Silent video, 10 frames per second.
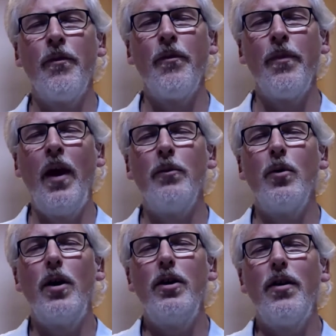But
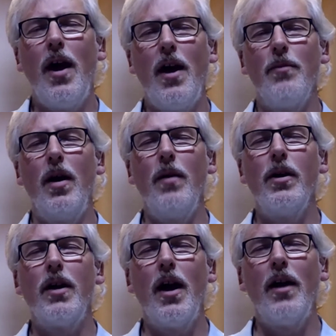when you're there, maybe
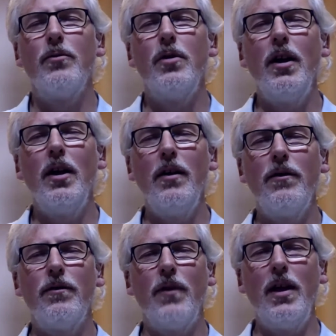again, really
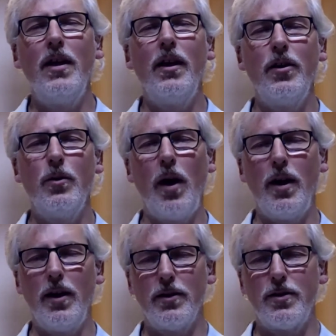feeling your way
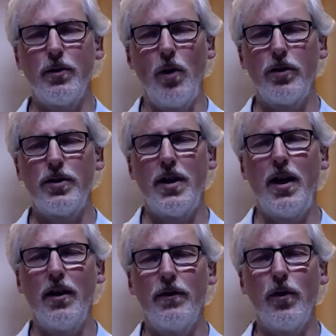into what's
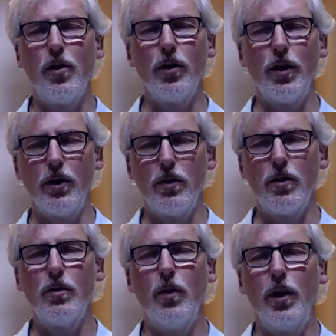here for you
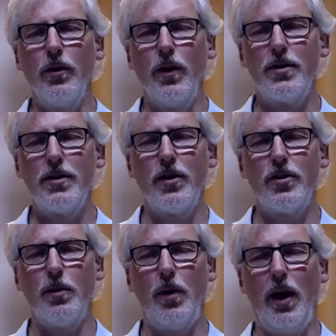when you're in such a
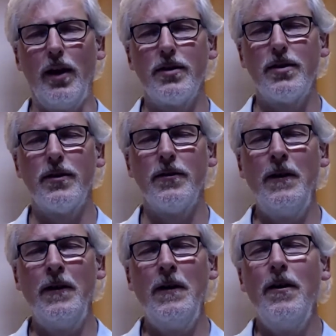place.
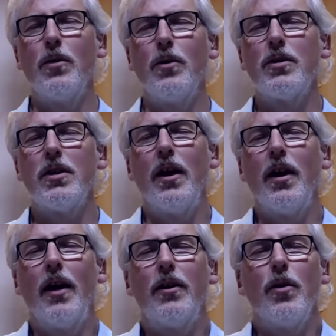It's almost like you
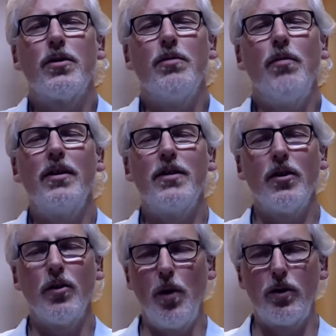had the most amazing
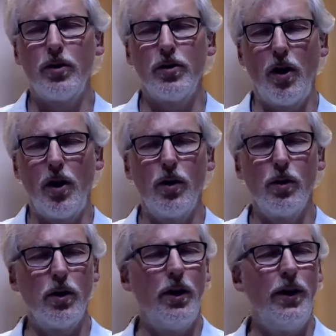remote
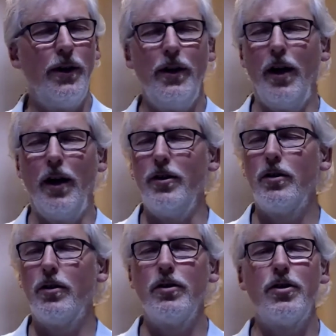control and you
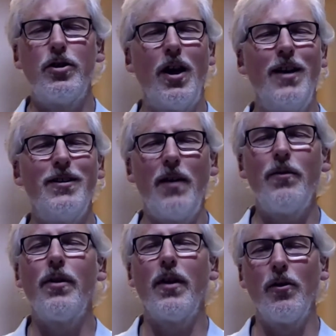can just change
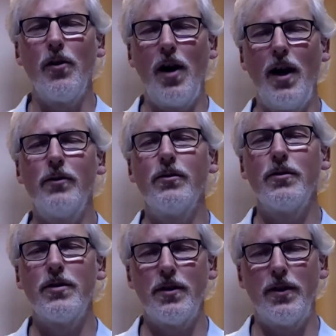everything
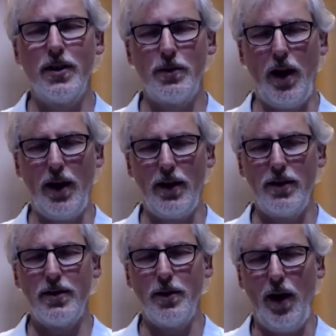around this
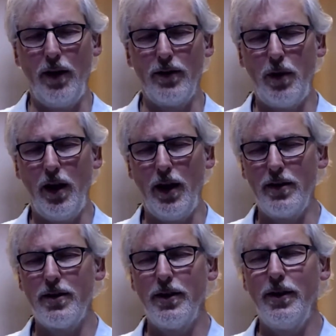place, about this place,